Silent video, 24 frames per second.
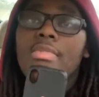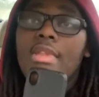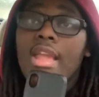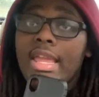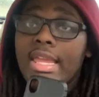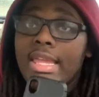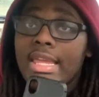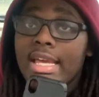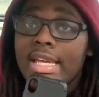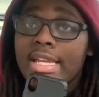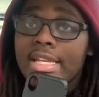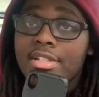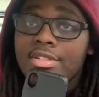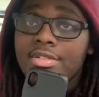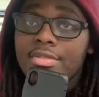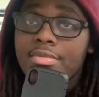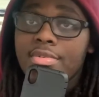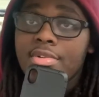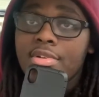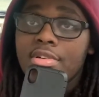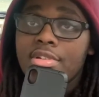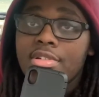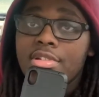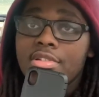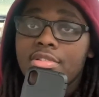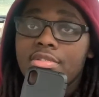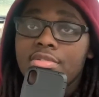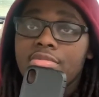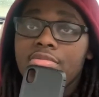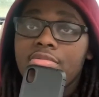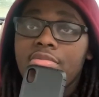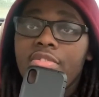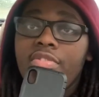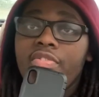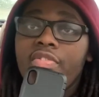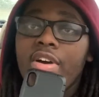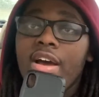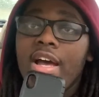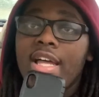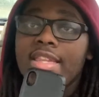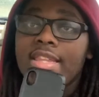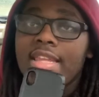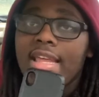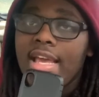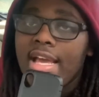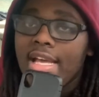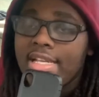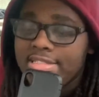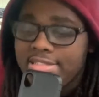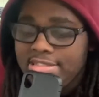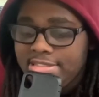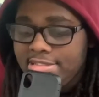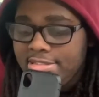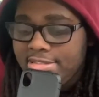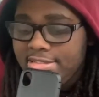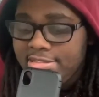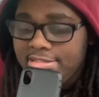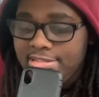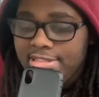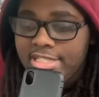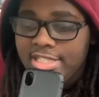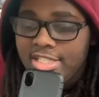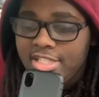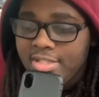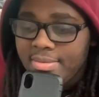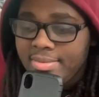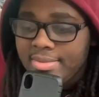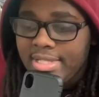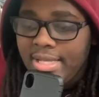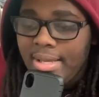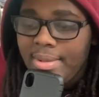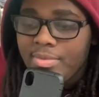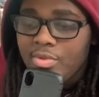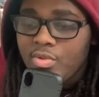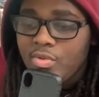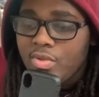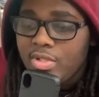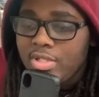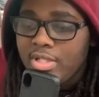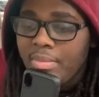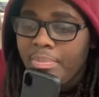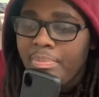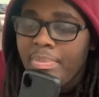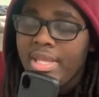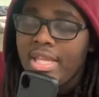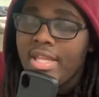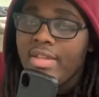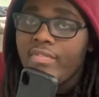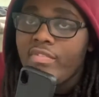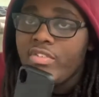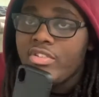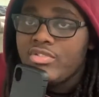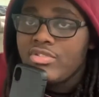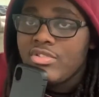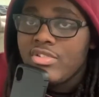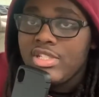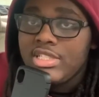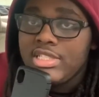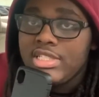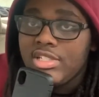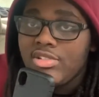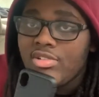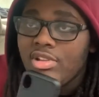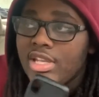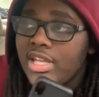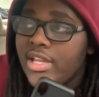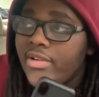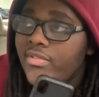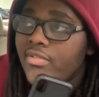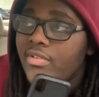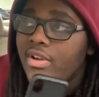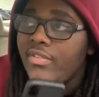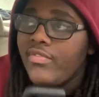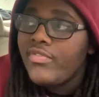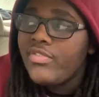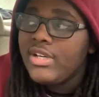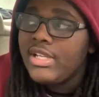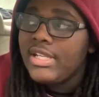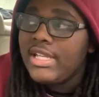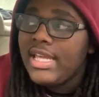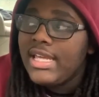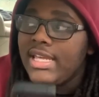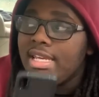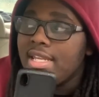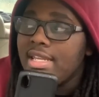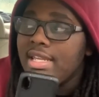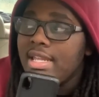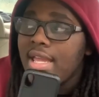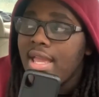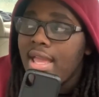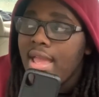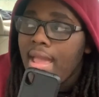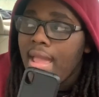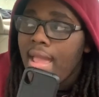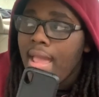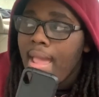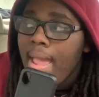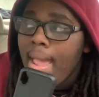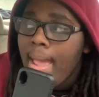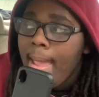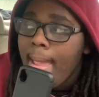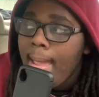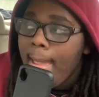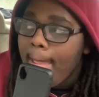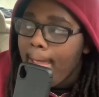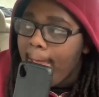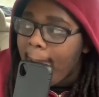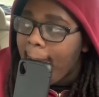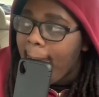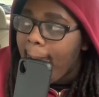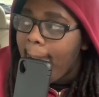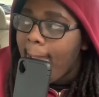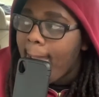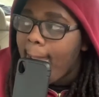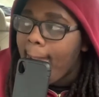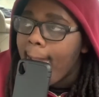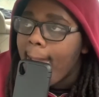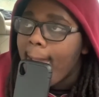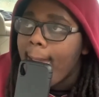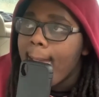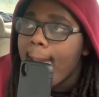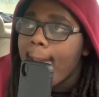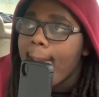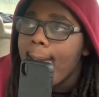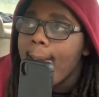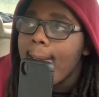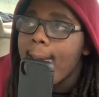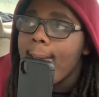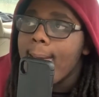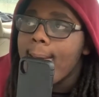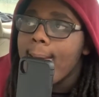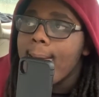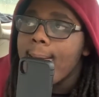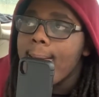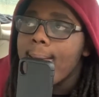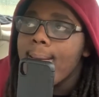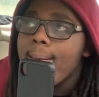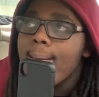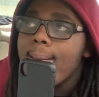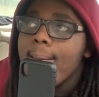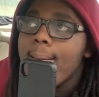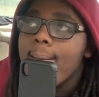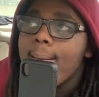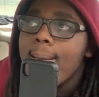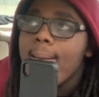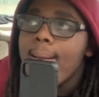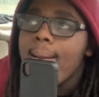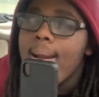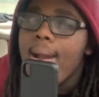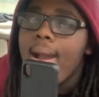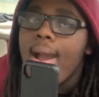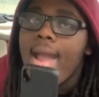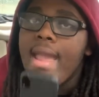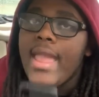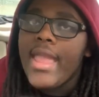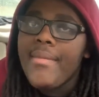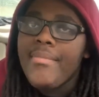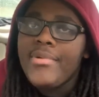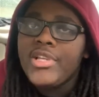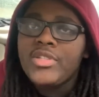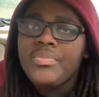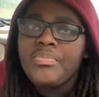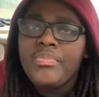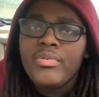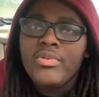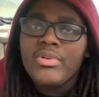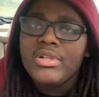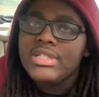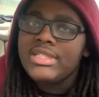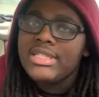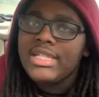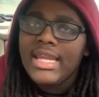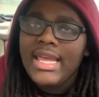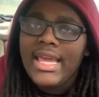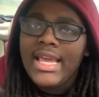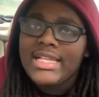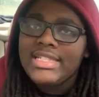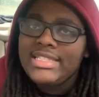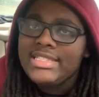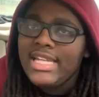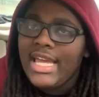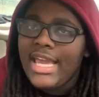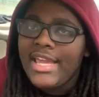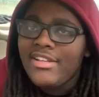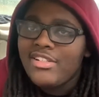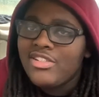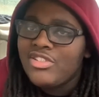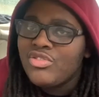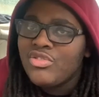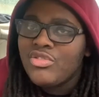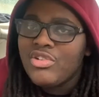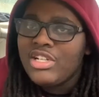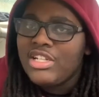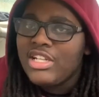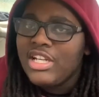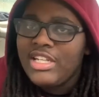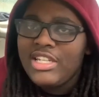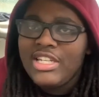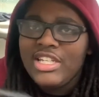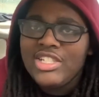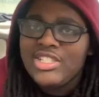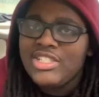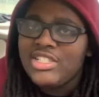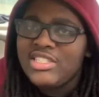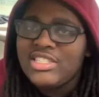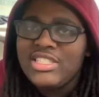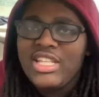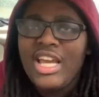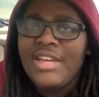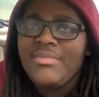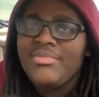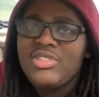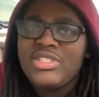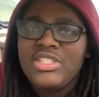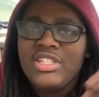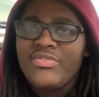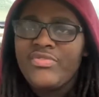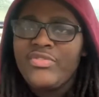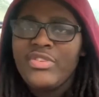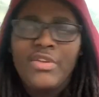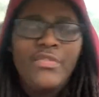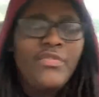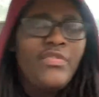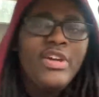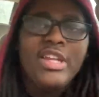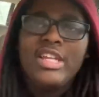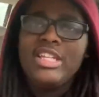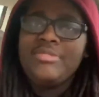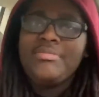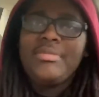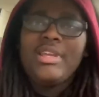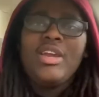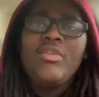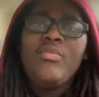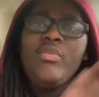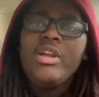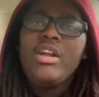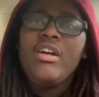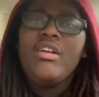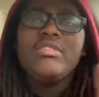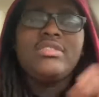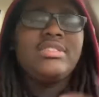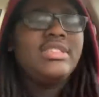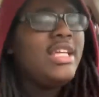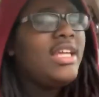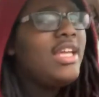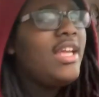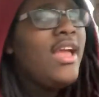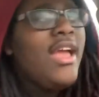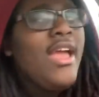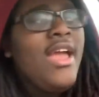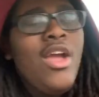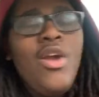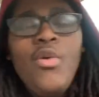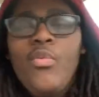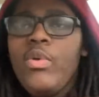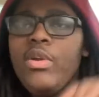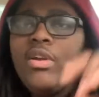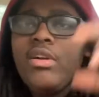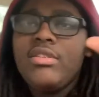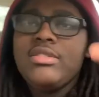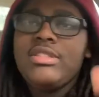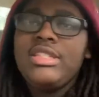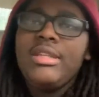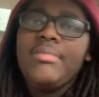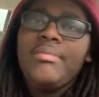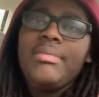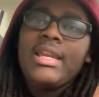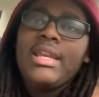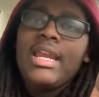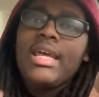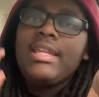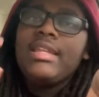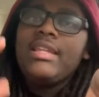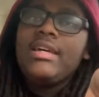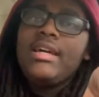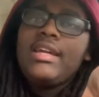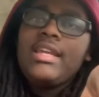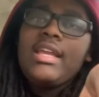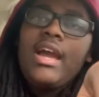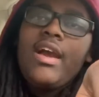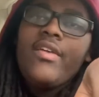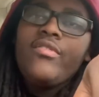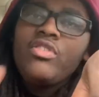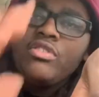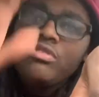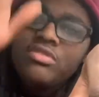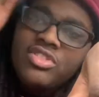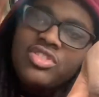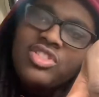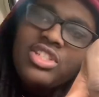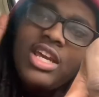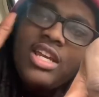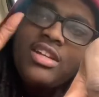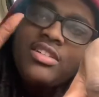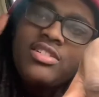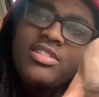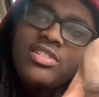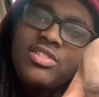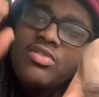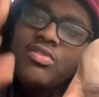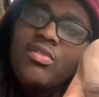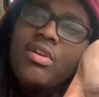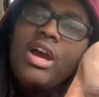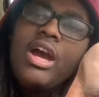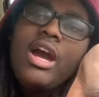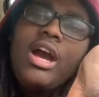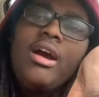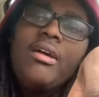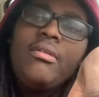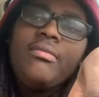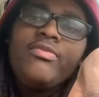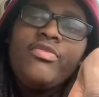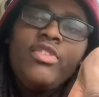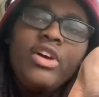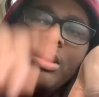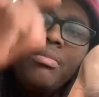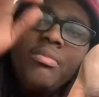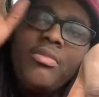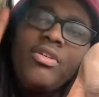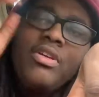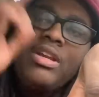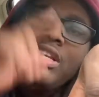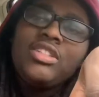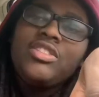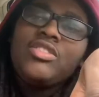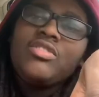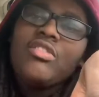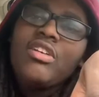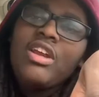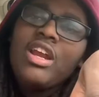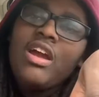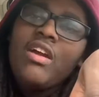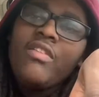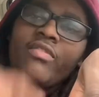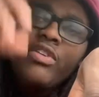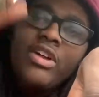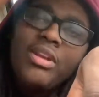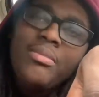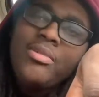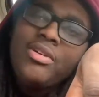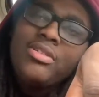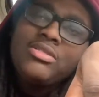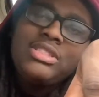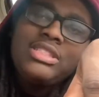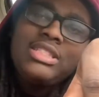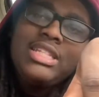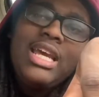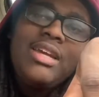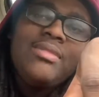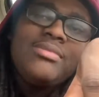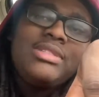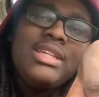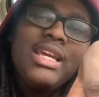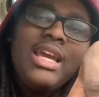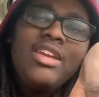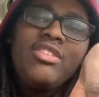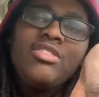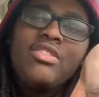Yeah, that's what we're going to do. 5,000 subs. I'm doing a pink Victoria's Secret giveaway for a lady. And a Hibbit Sports / Nike Jordan Edition type shit for the fellas, man. We're going to see. We're going to see, man. I love y'all. If you're new to the channel, subscribe. Follow me on Instagram. Follow me on Snapchat.